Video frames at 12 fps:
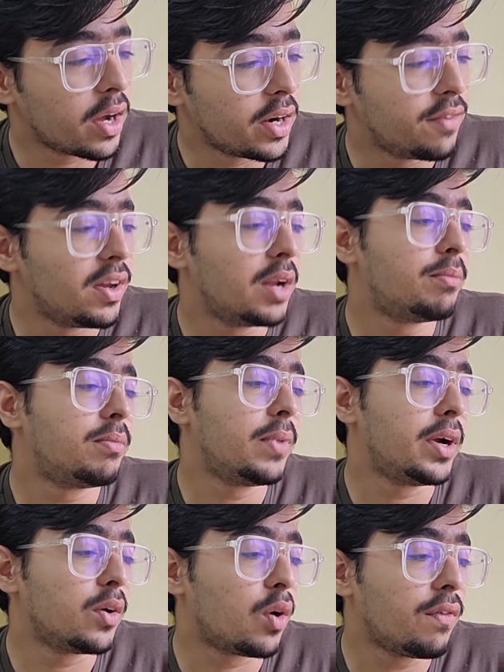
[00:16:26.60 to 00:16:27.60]

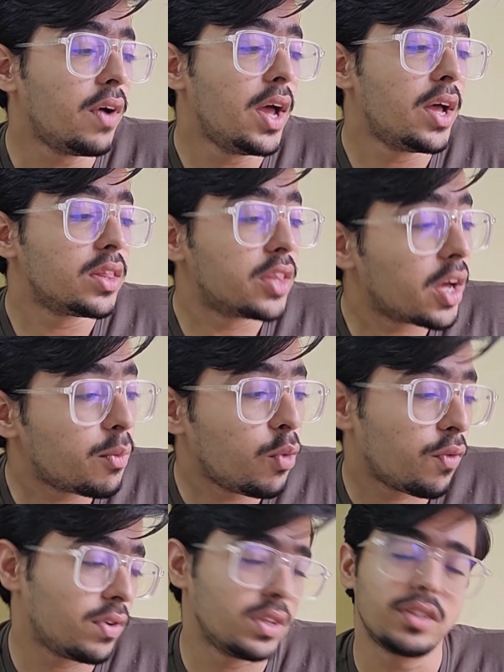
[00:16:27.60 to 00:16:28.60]
development of
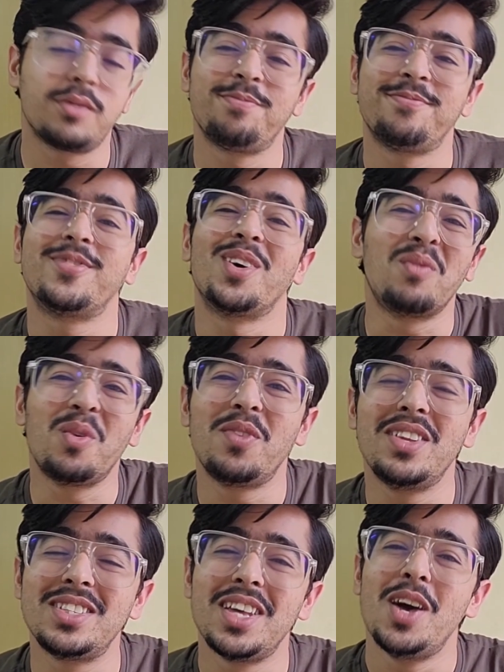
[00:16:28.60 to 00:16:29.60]
thermophils.
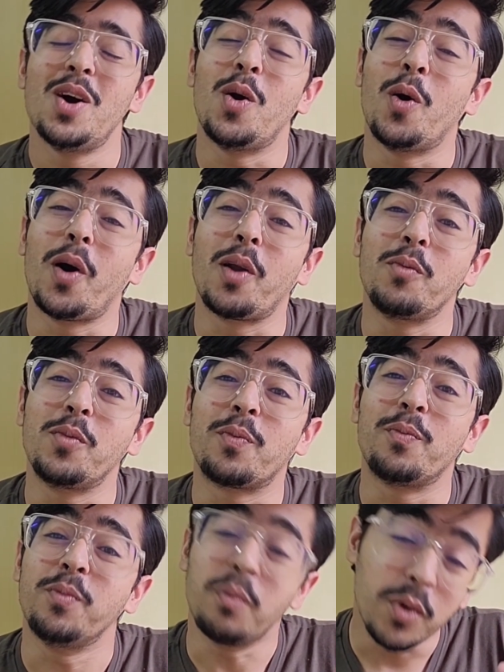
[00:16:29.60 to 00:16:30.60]
Thermophils, or
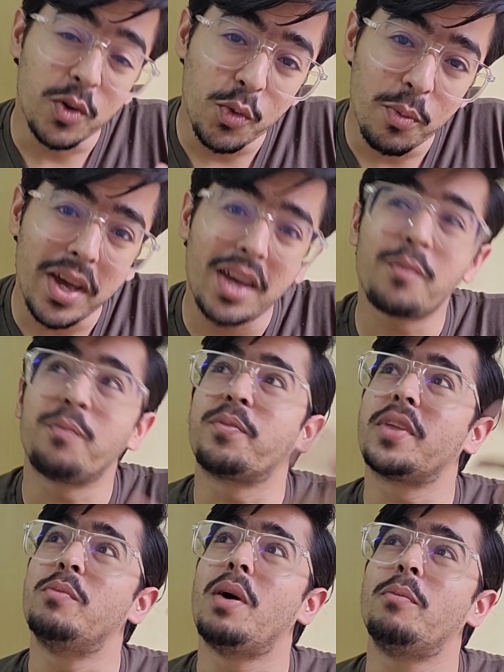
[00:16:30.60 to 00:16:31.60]
you may
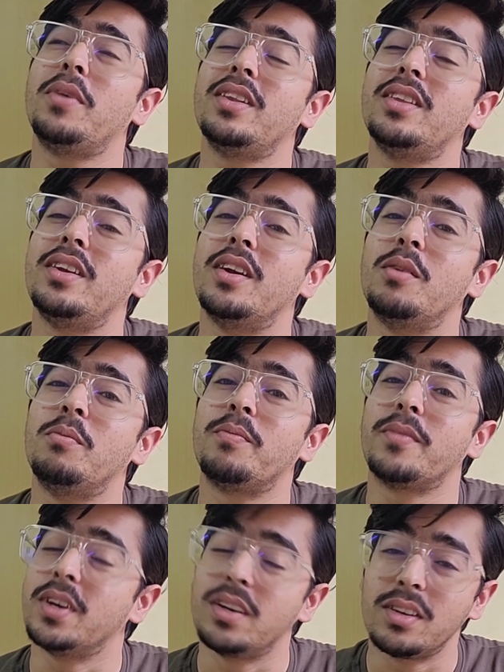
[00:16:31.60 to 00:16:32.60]
remember the
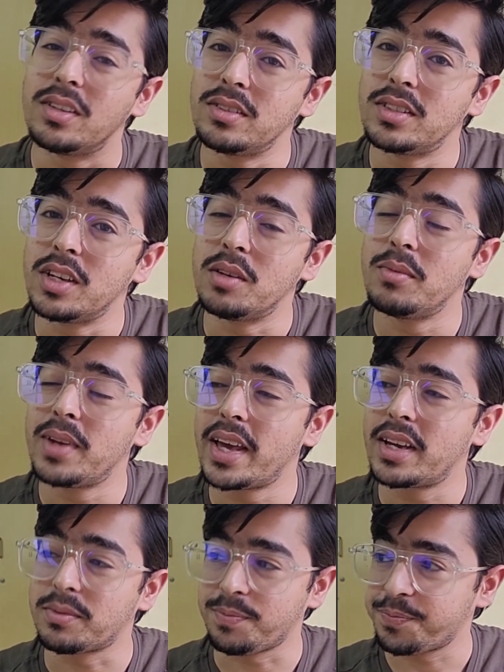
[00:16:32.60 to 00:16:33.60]
term
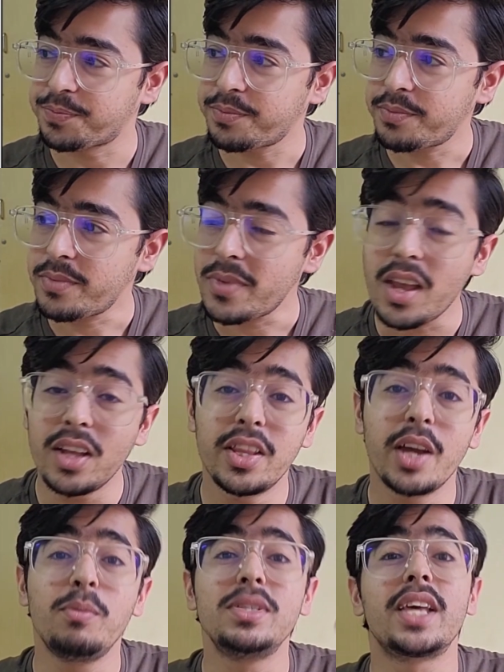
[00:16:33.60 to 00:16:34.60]
like
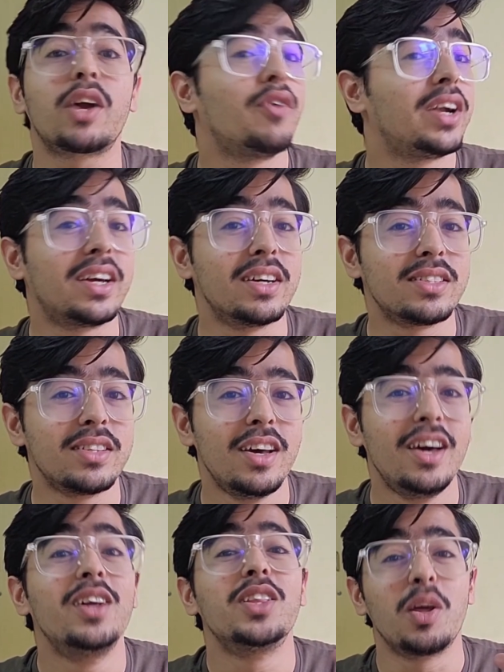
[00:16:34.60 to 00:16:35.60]
Thermus aquaticus.
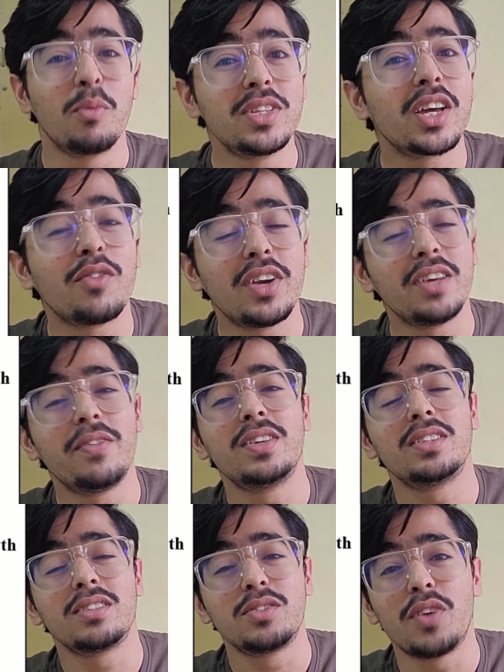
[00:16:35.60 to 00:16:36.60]
Thermus
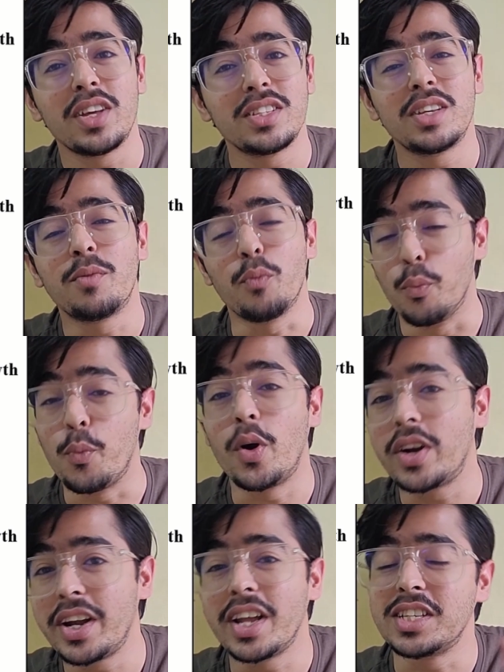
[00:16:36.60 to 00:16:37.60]
aquaticus was an
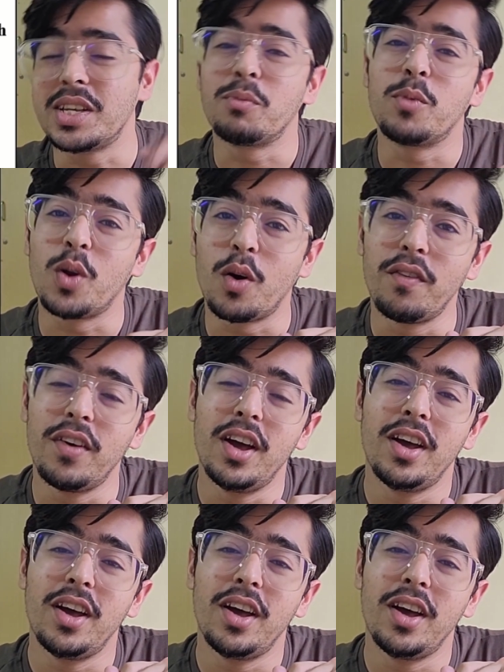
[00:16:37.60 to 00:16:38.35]
important example of